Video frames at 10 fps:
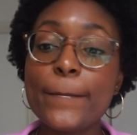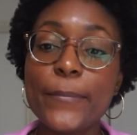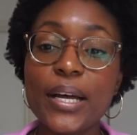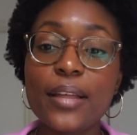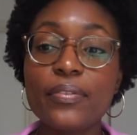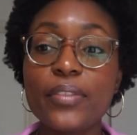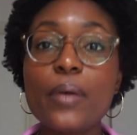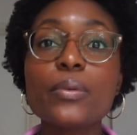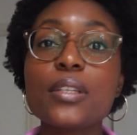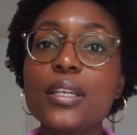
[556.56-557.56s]
But that
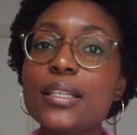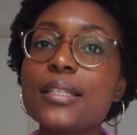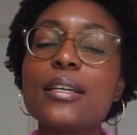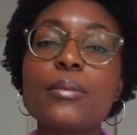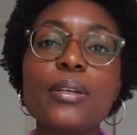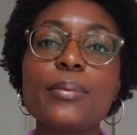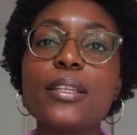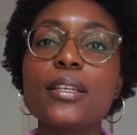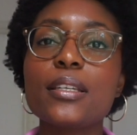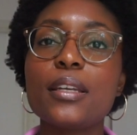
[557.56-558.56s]
was the case here. Maybe
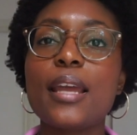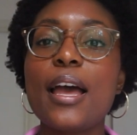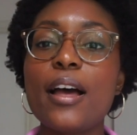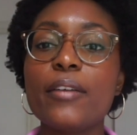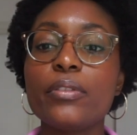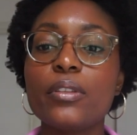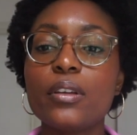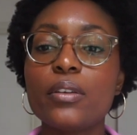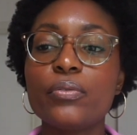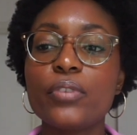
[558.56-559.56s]
they didn't have the
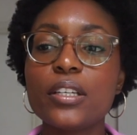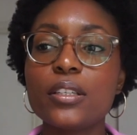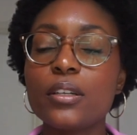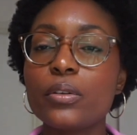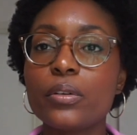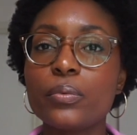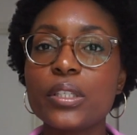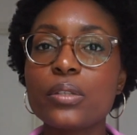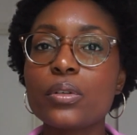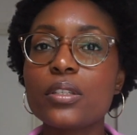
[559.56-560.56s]
funding or the
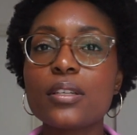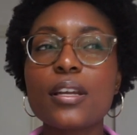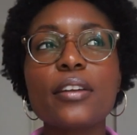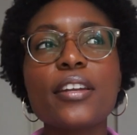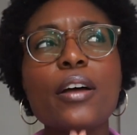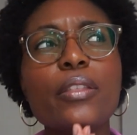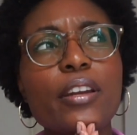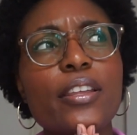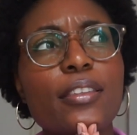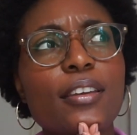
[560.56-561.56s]
resources. Now
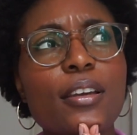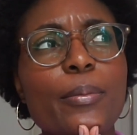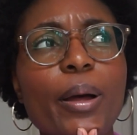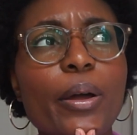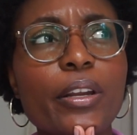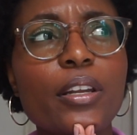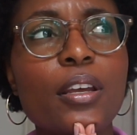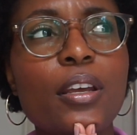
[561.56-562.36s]
that I think about it.